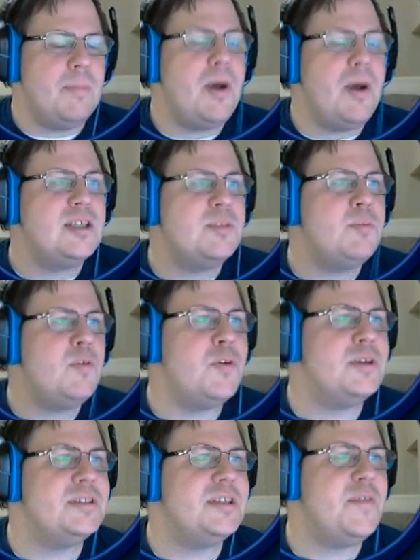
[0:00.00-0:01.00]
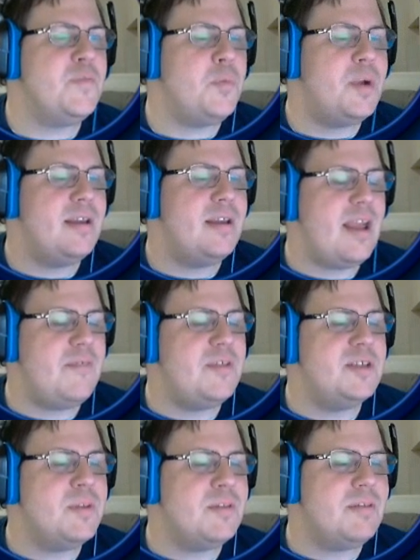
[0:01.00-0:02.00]
possible for us to have
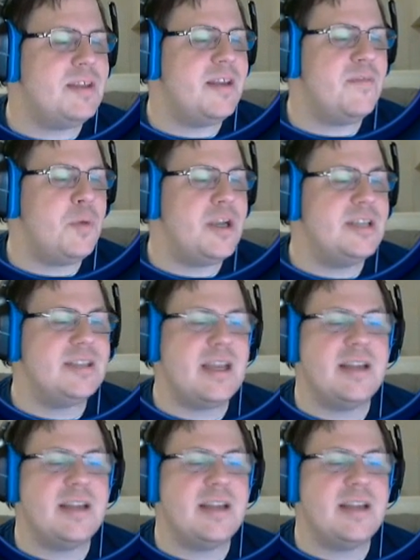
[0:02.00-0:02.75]
these monthly giveaways,